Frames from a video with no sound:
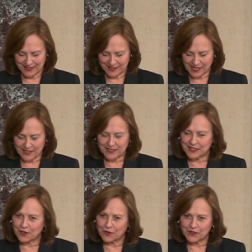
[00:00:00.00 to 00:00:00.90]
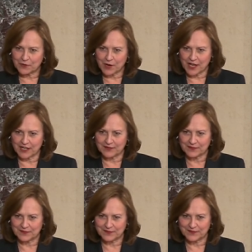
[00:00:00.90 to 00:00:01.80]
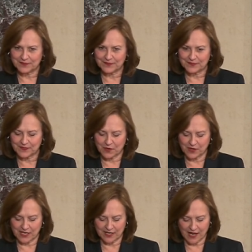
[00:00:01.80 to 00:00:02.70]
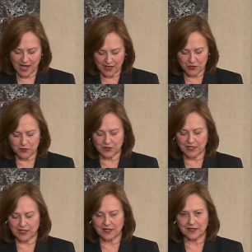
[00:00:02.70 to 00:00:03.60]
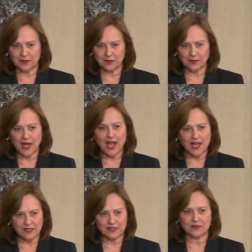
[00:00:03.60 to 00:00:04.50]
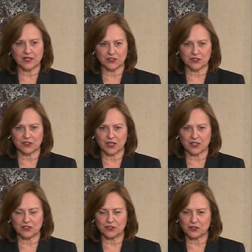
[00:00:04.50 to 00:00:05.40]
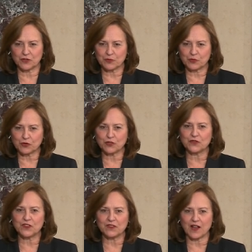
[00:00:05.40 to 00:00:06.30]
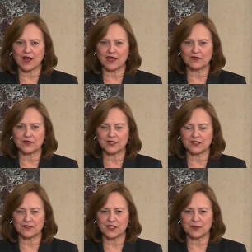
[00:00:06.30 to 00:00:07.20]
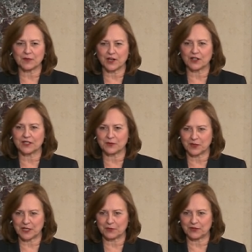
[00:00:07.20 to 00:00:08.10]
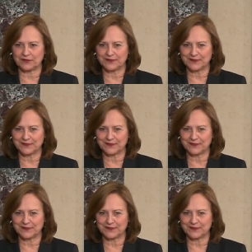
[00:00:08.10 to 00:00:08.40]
That's the only way that we can actually pass legislation to improve the lives of the American people.